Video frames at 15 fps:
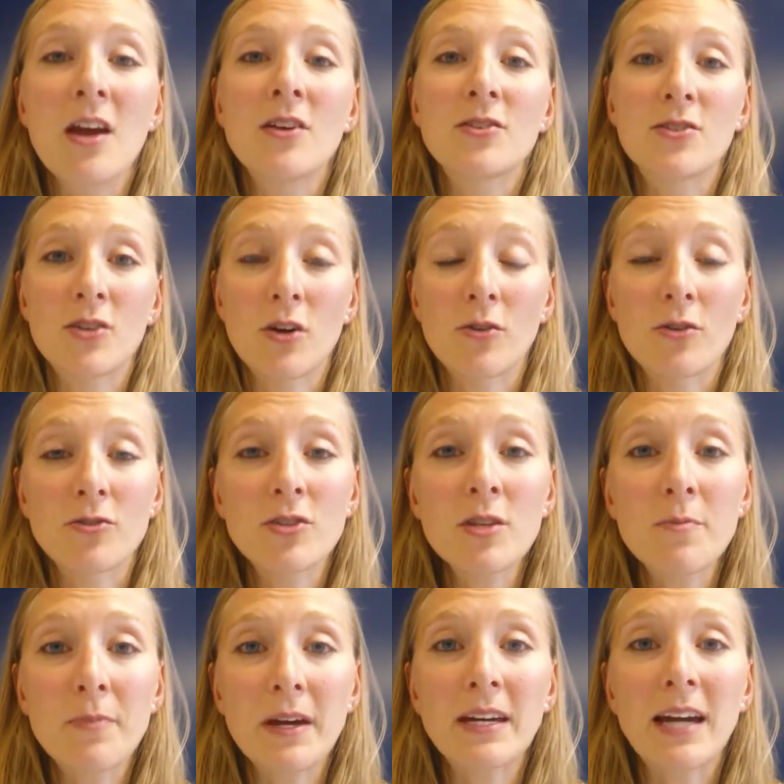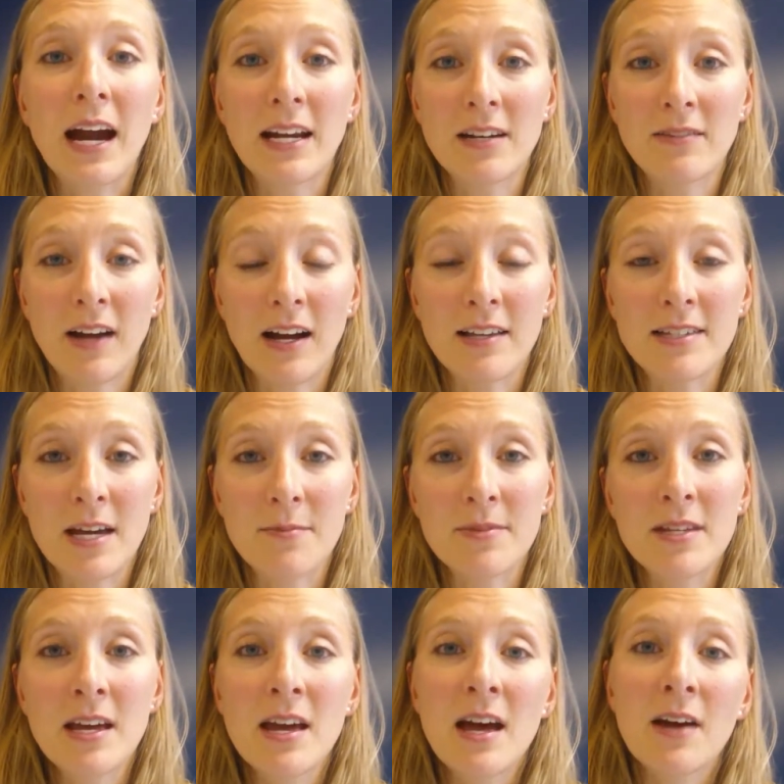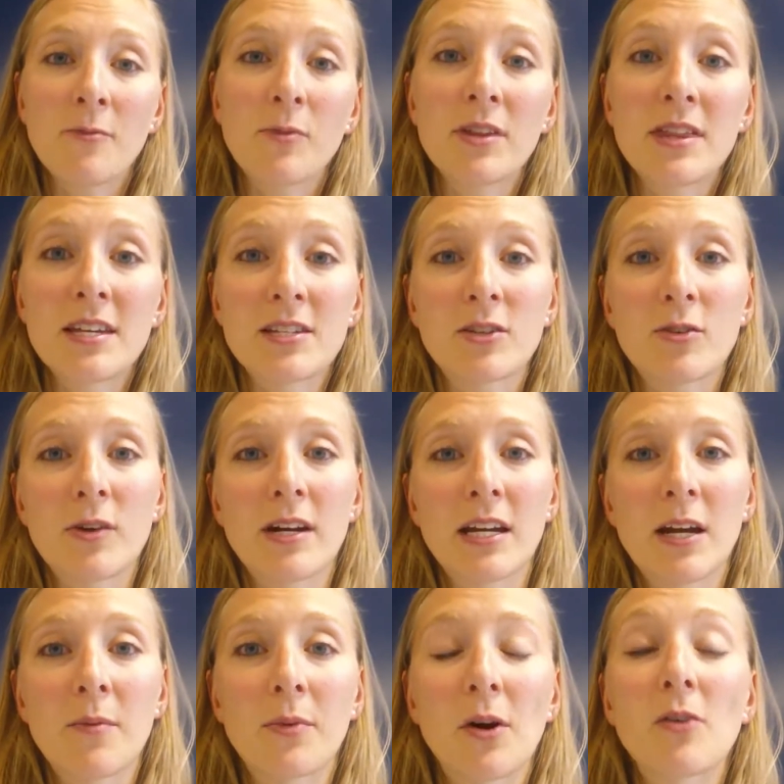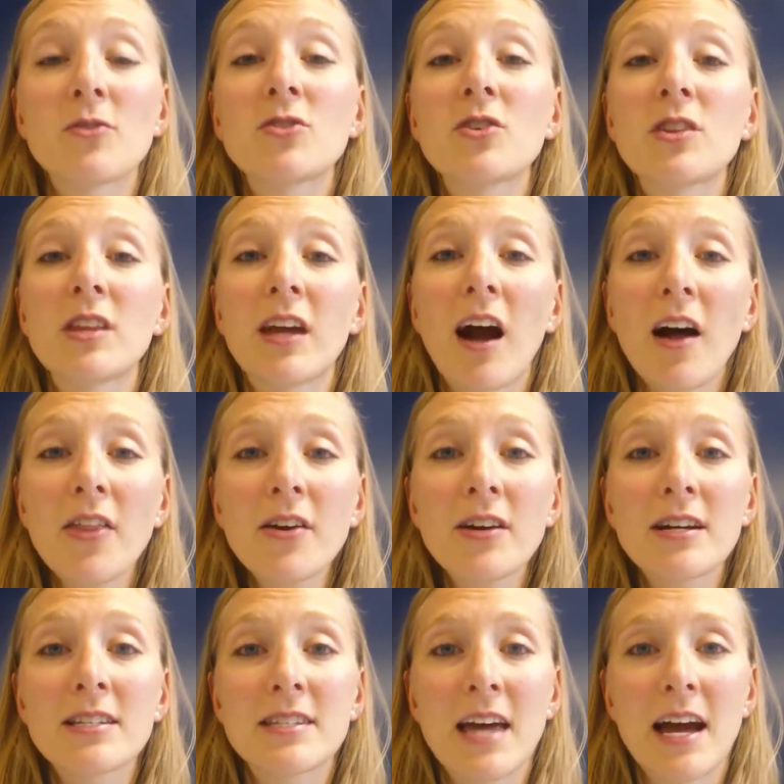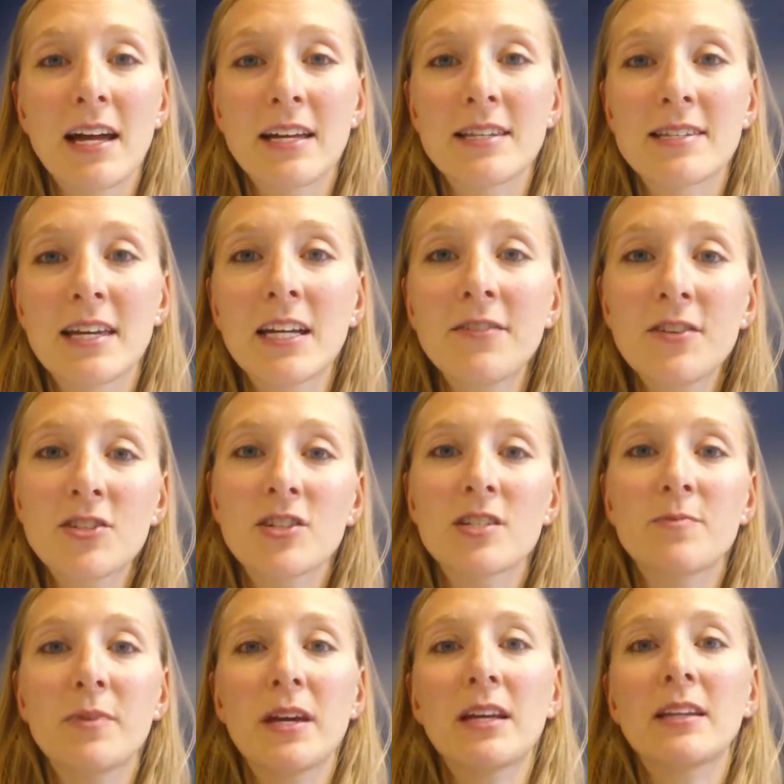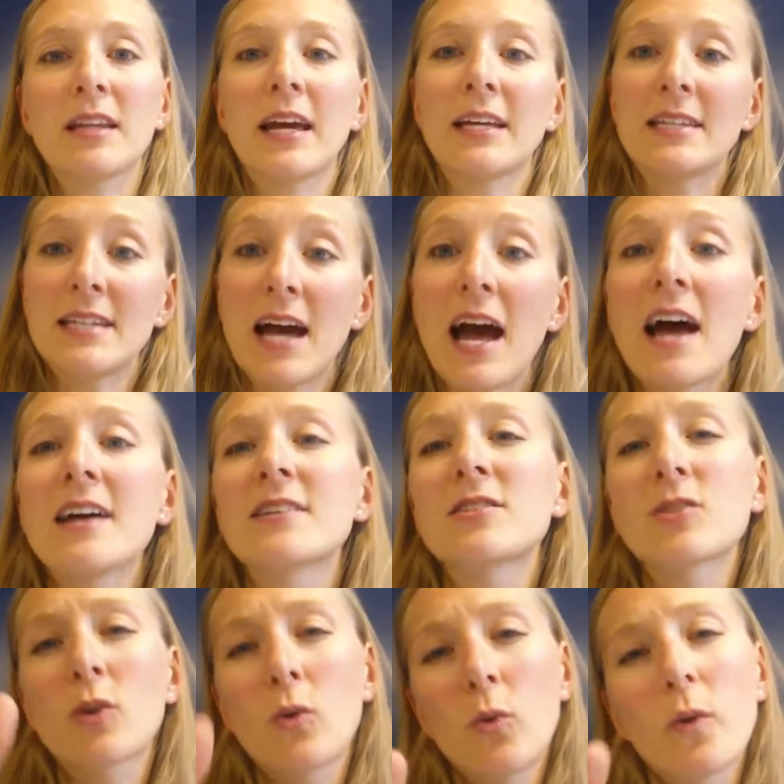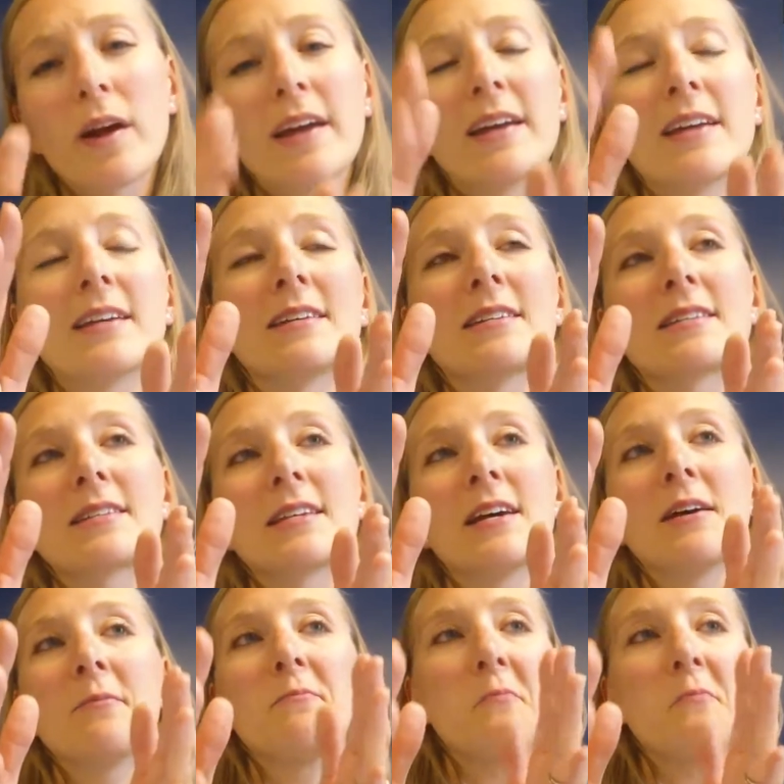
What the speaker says: So those are the big kind of concepts with this grading approach. The other is that instead of it just being like test, quiz,